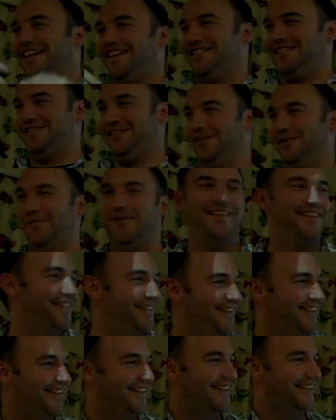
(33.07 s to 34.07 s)
can do.
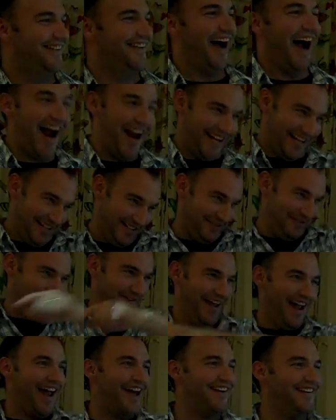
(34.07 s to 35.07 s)
I can do
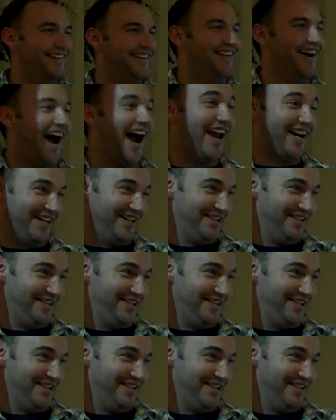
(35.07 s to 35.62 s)
that. I